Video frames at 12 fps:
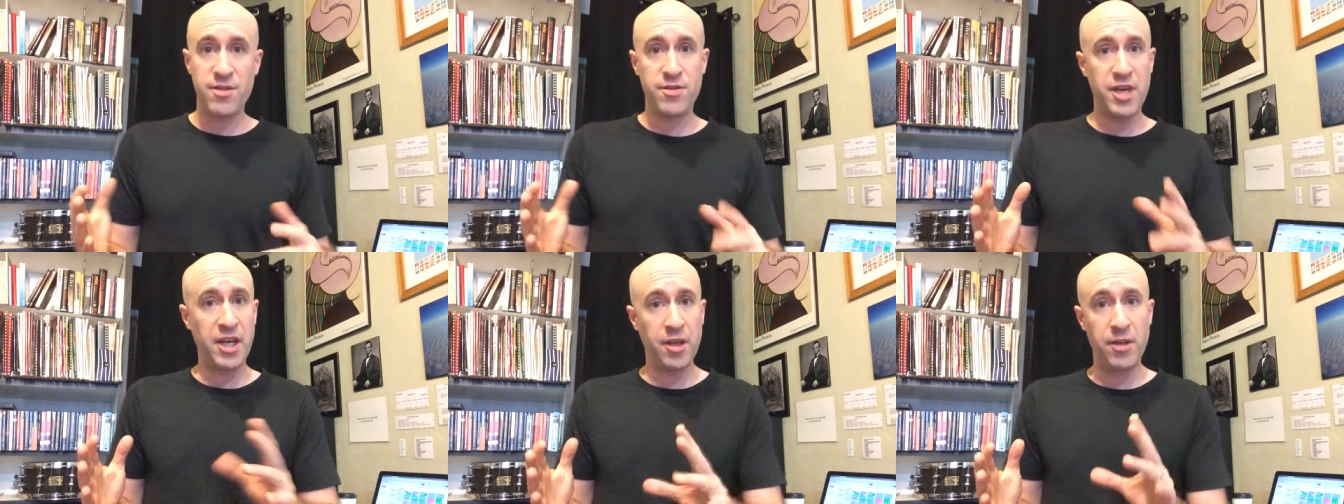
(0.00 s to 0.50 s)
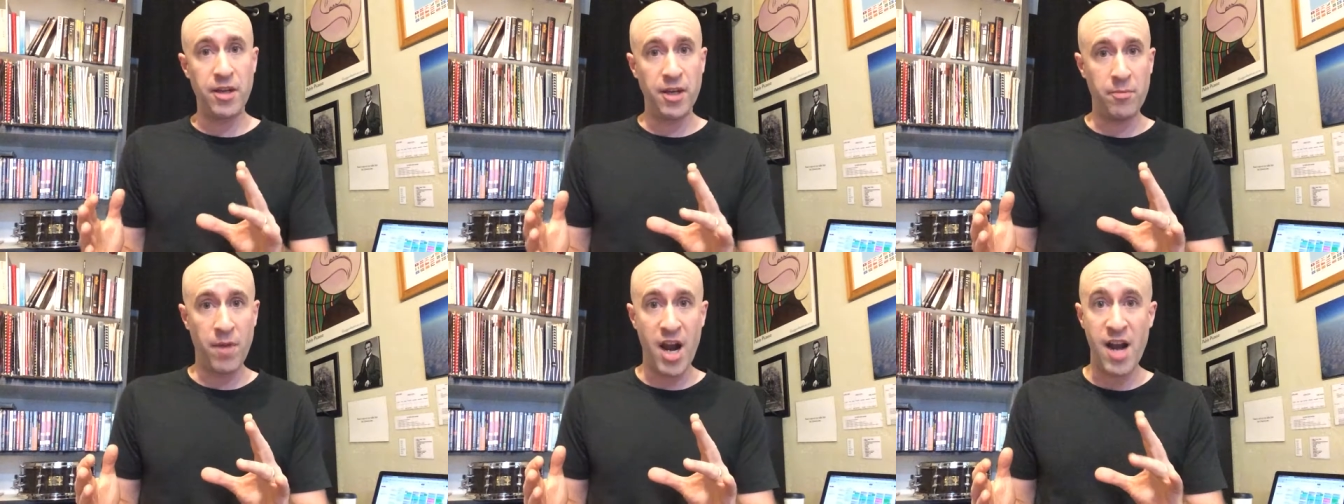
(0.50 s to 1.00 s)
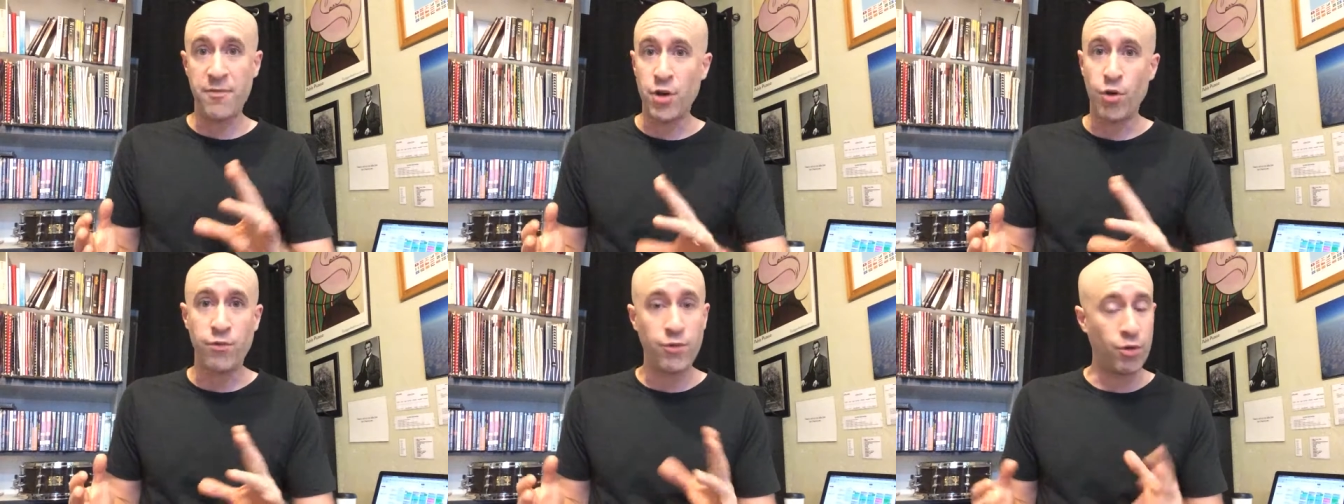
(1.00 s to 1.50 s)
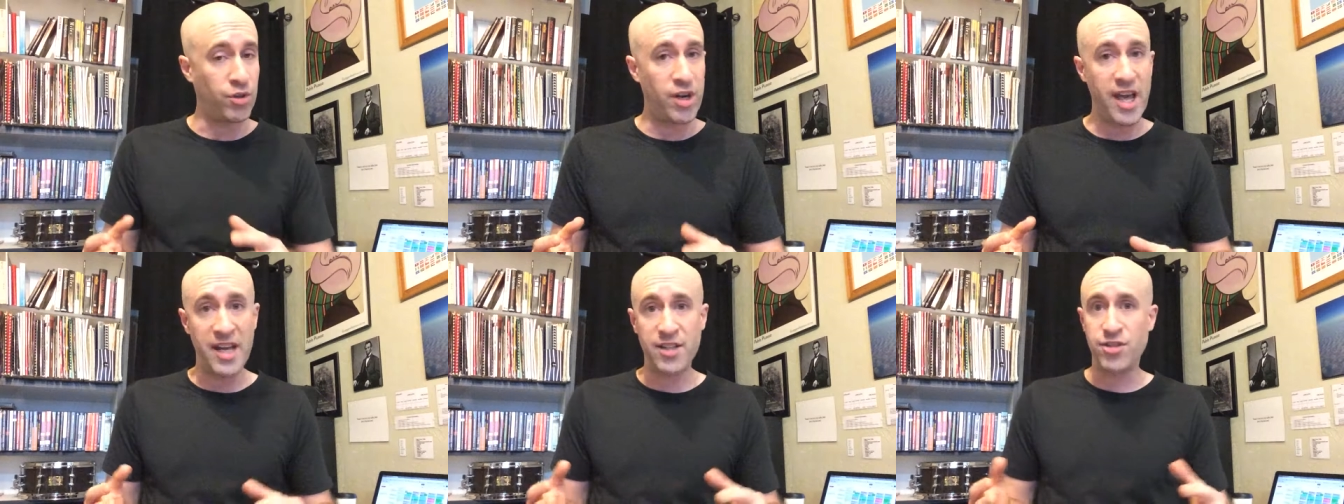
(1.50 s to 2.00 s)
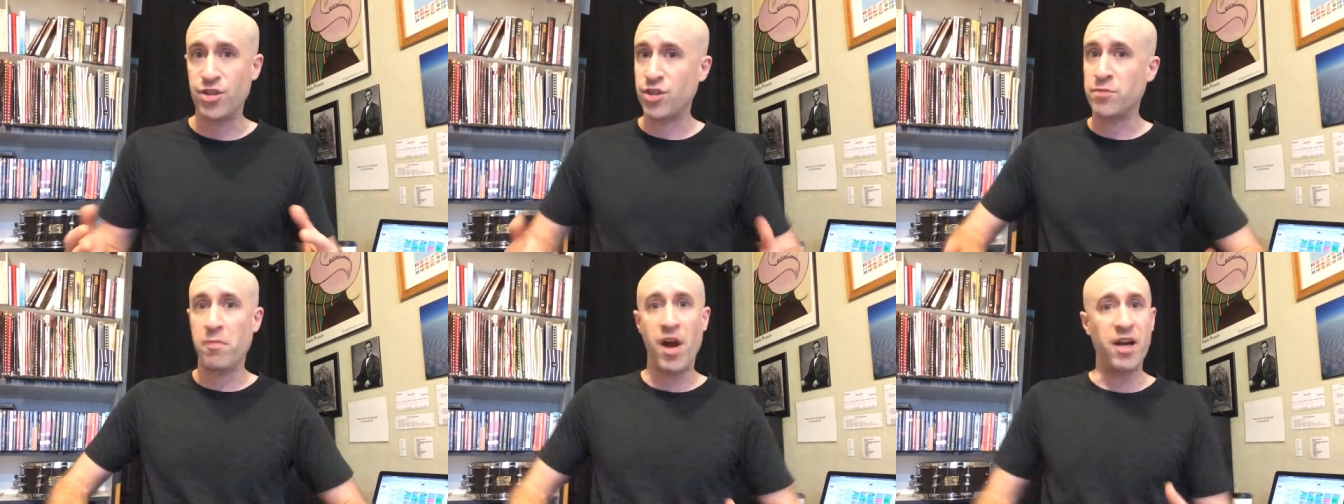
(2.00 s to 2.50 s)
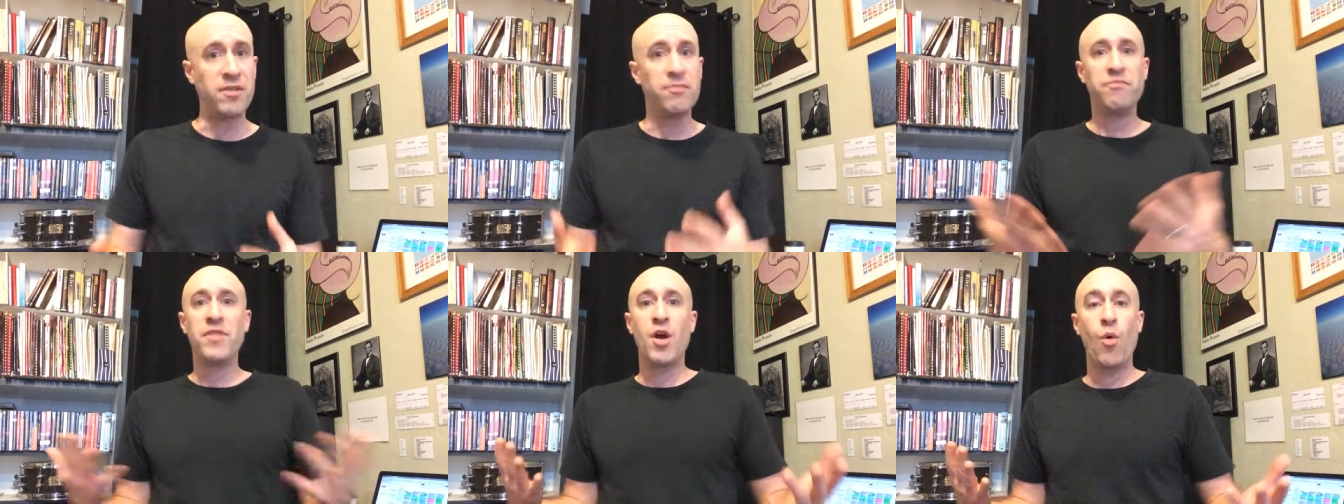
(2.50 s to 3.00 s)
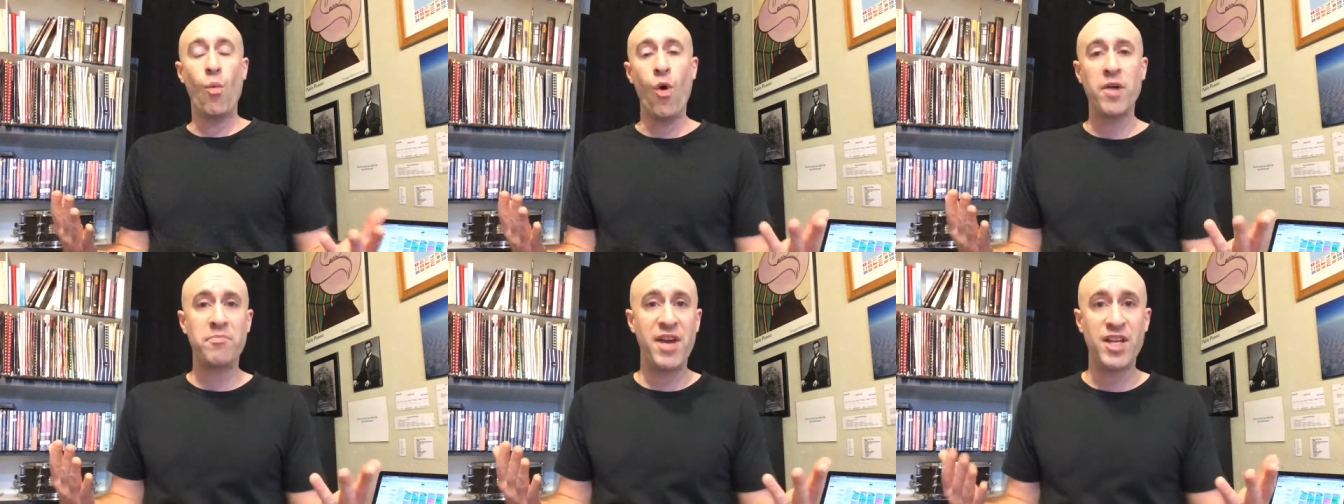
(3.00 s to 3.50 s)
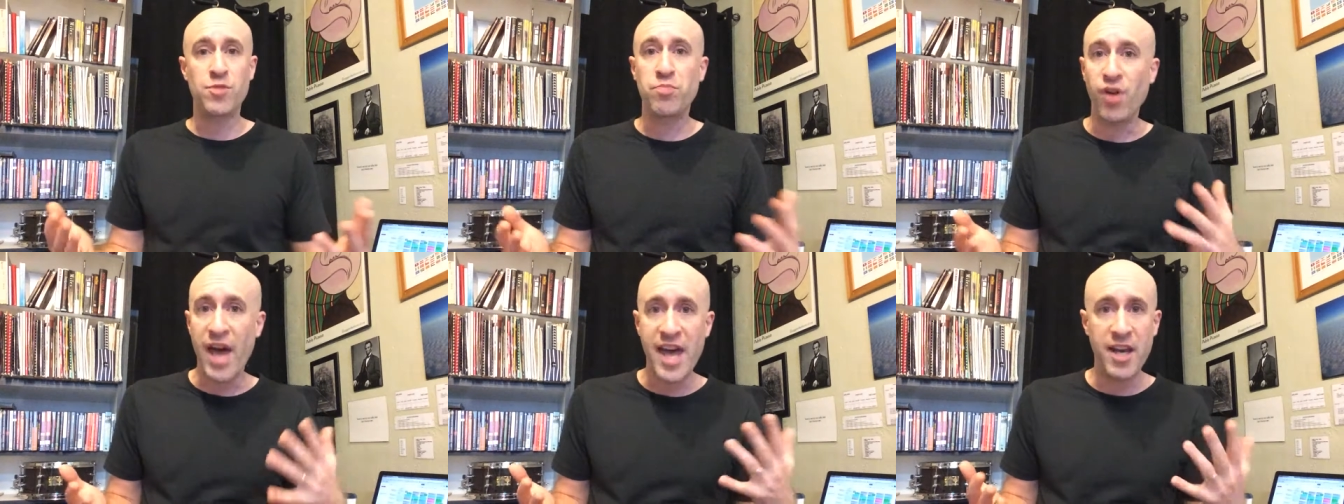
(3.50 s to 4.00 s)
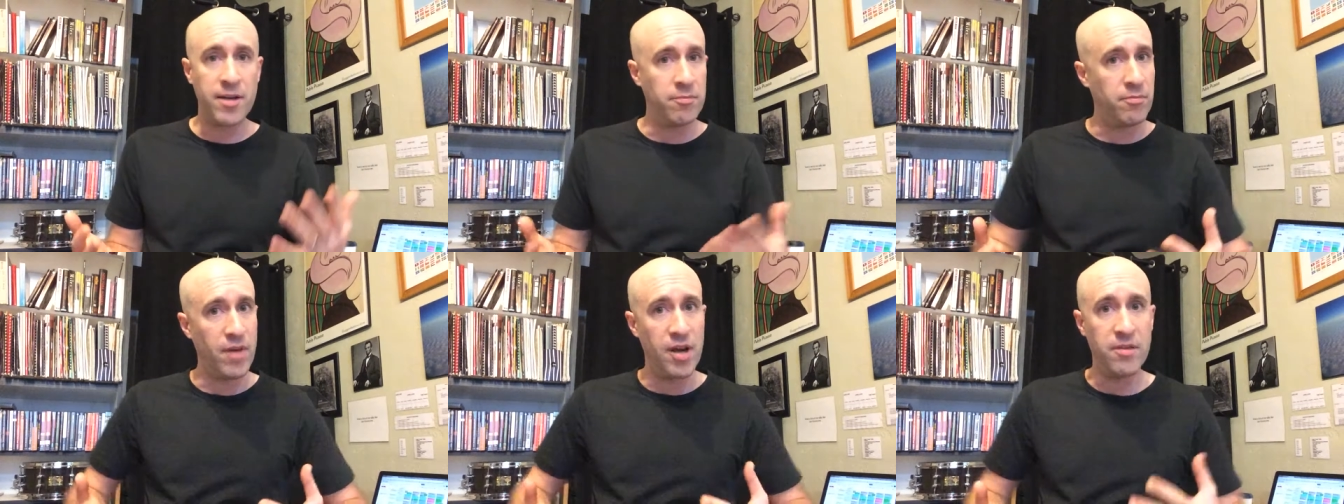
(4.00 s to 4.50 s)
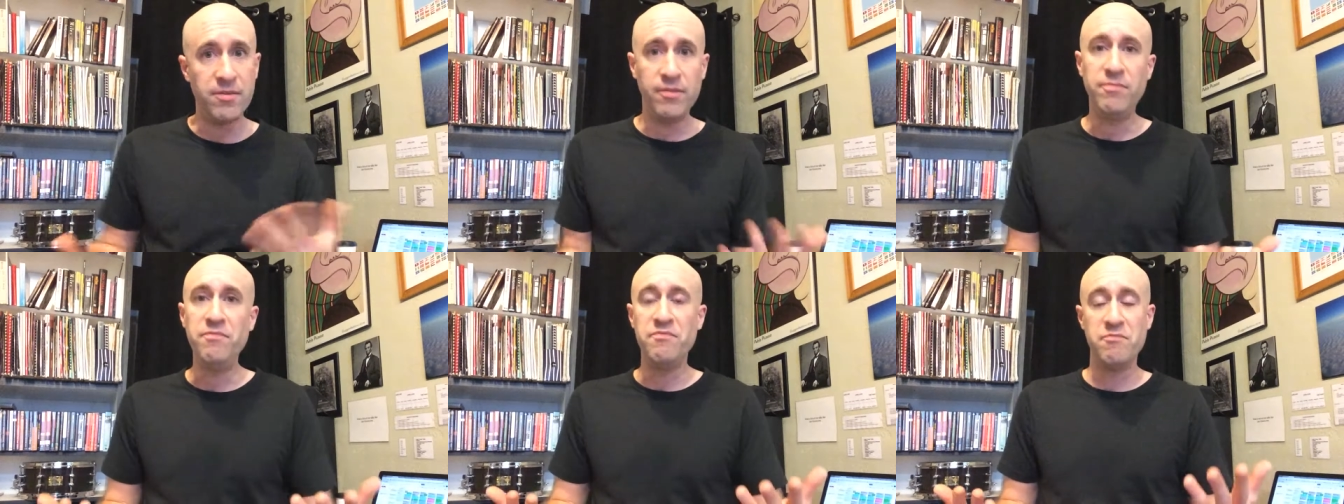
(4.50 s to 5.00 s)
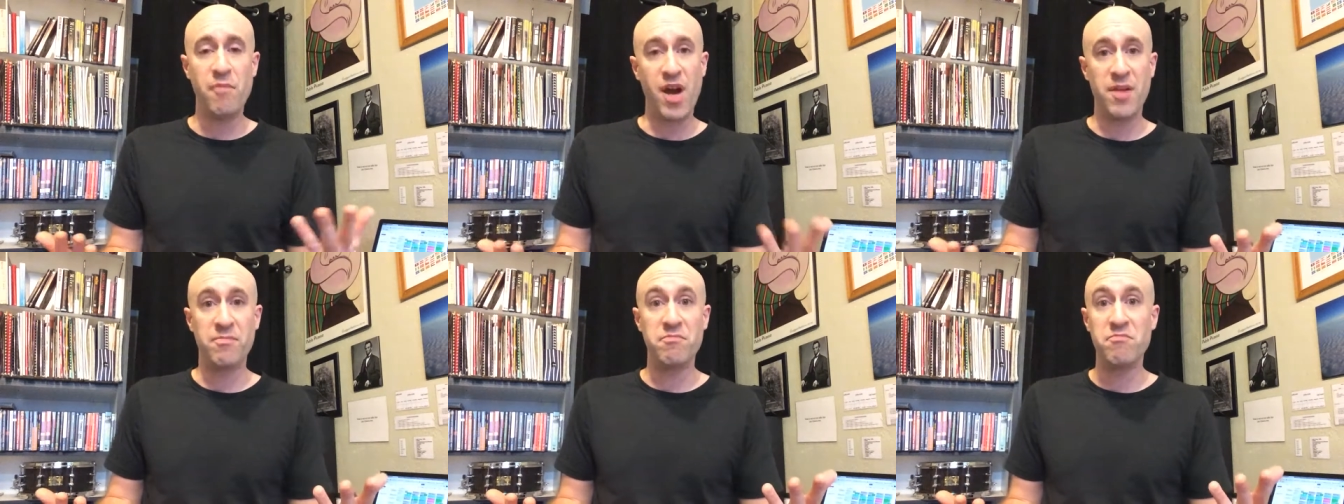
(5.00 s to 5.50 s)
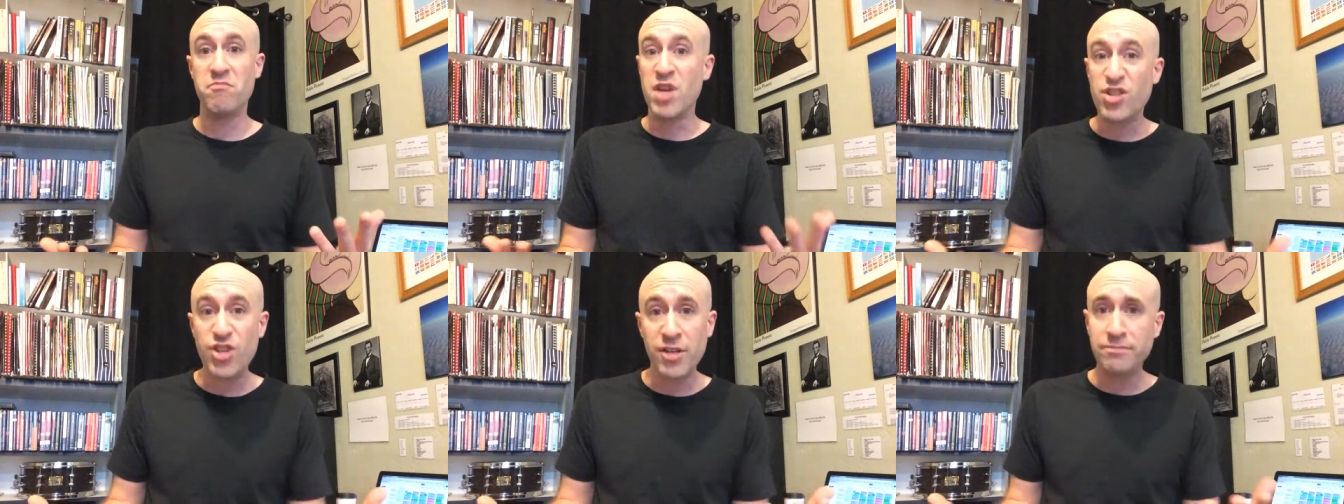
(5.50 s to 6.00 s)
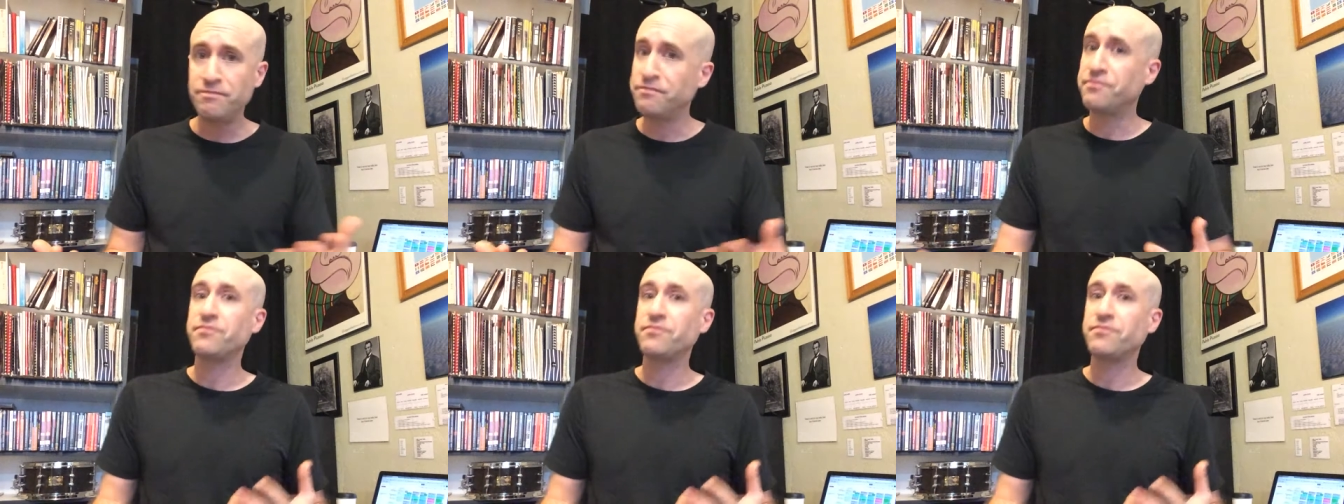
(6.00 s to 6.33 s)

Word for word: thing in, in my Evernote folder and it's just my one page plan and my my mission,